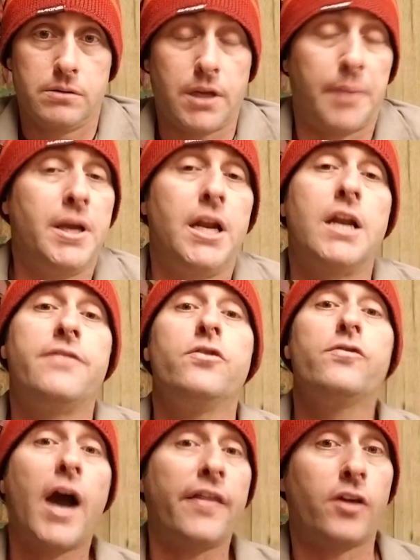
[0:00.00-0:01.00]
I mean, and if
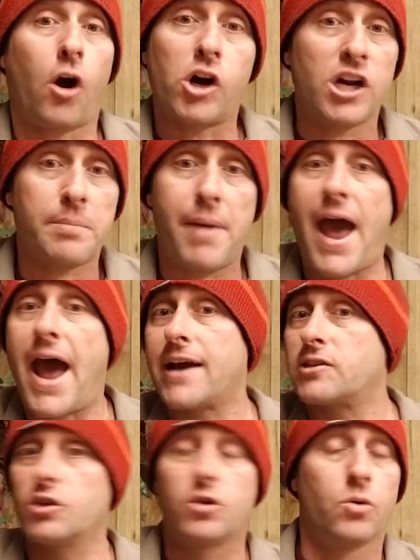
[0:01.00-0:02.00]
you've got the Arctic
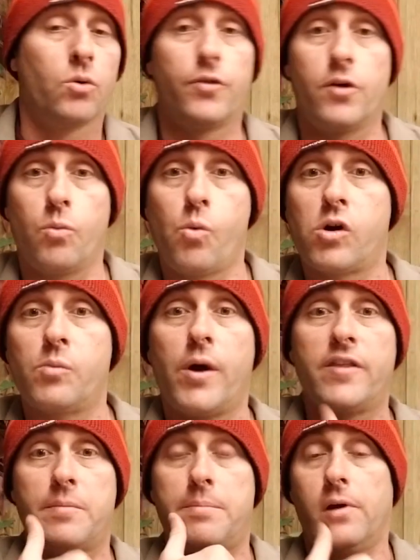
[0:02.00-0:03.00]
packs or the warm
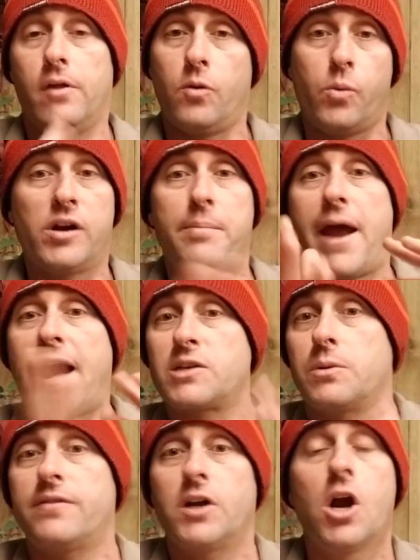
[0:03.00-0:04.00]
weather or the winter packs,
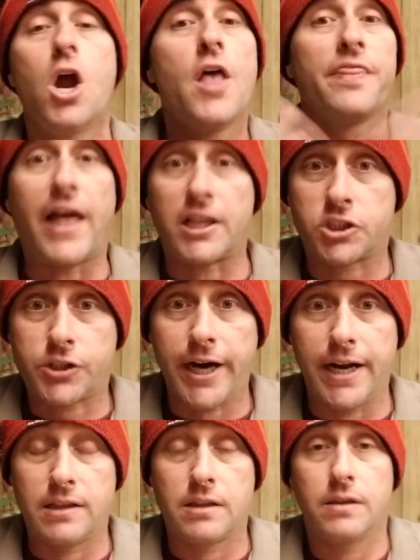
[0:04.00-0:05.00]
whatever, that's
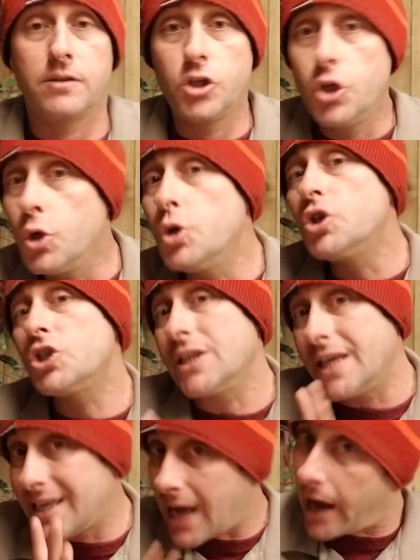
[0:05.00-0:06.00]
great.
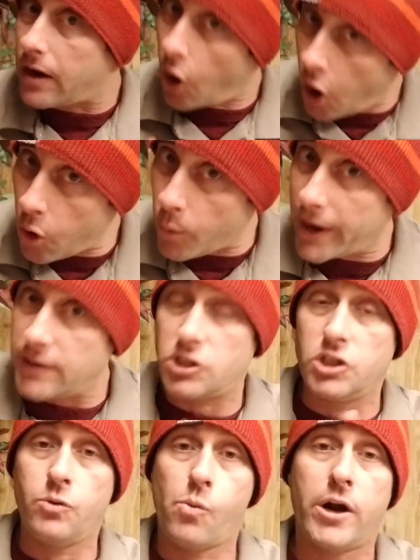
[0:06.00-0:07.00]
Usually, not always,
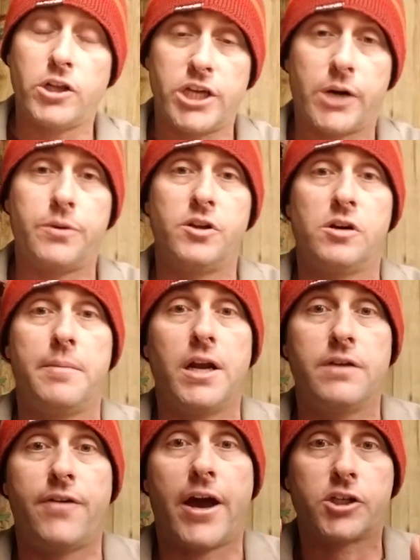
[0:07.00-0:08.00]
and you want to check with your
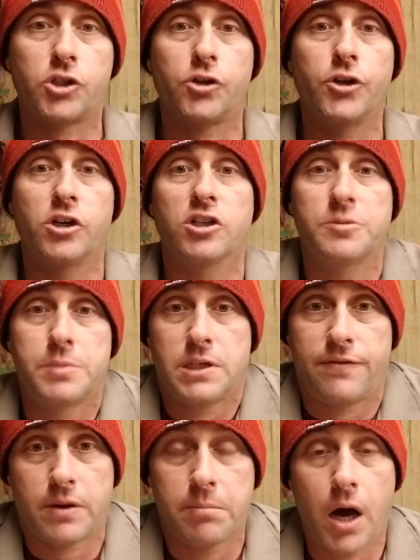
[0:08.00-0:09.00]
manufacturer or your
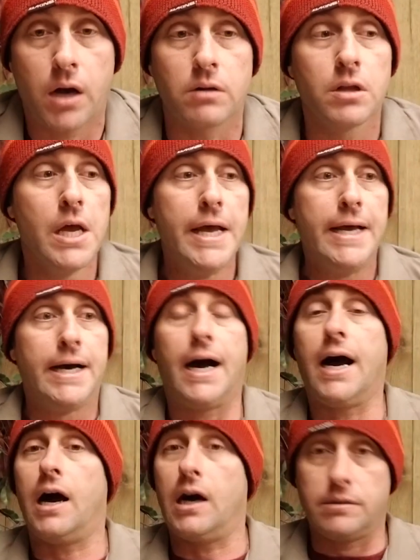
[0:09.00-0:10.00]
specific model.
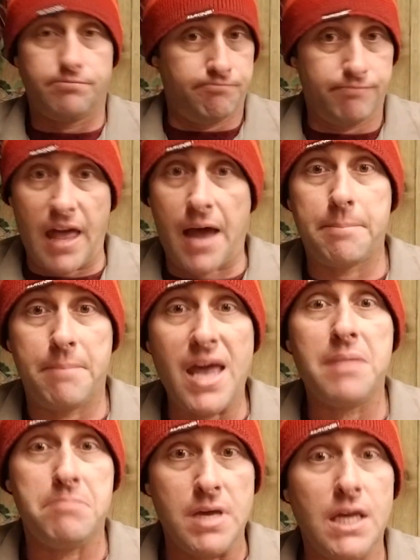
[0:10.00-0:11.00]
That
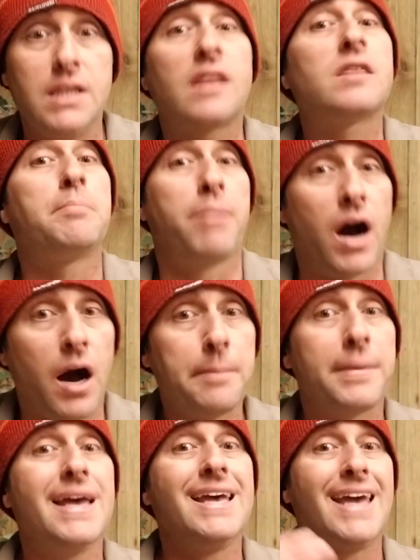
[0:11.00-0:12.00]
may mean that the
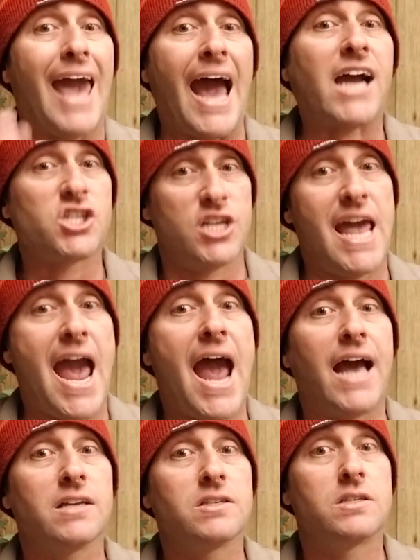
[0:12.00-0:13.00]
pump actually
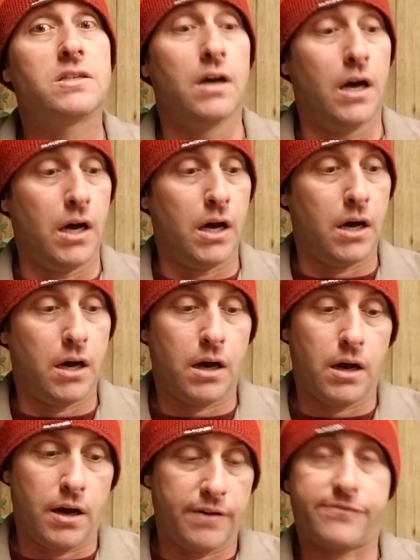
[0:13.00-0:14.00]
has
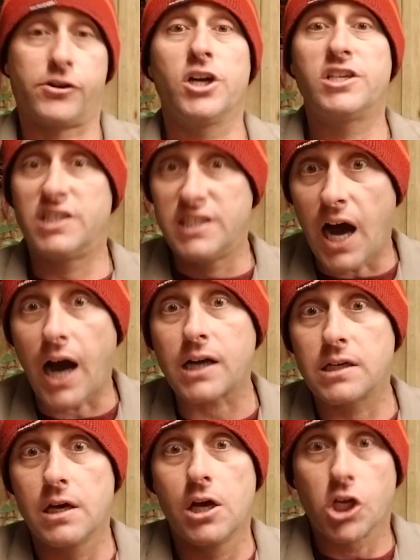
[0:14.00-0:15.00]
a furnace
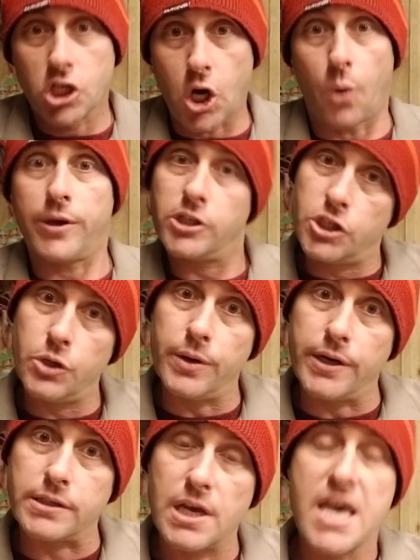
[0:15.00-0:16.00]
duct going to
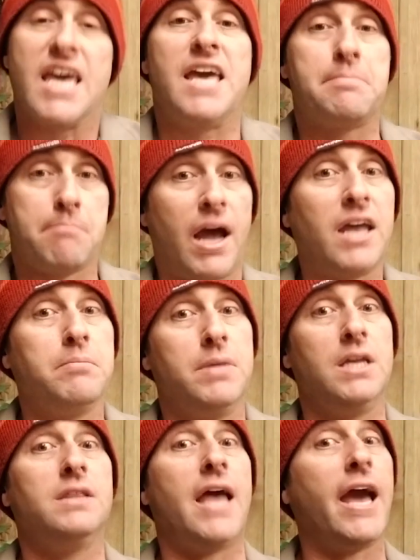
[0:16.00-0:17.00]
it. It might
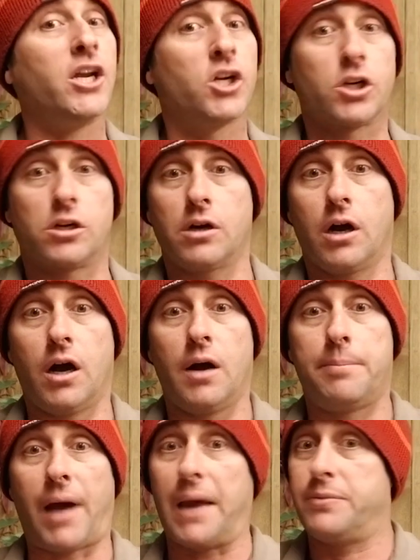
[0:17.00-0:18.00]
mean that your
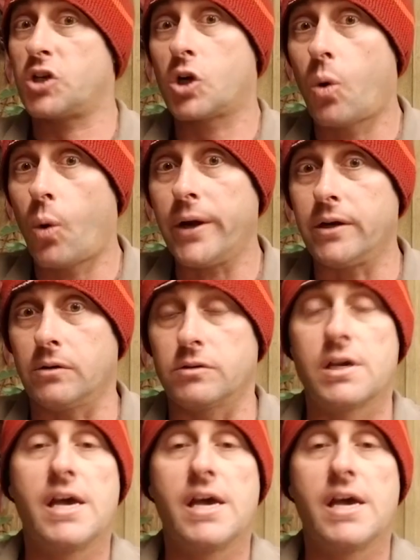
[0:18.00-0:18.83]
pipes are coiled.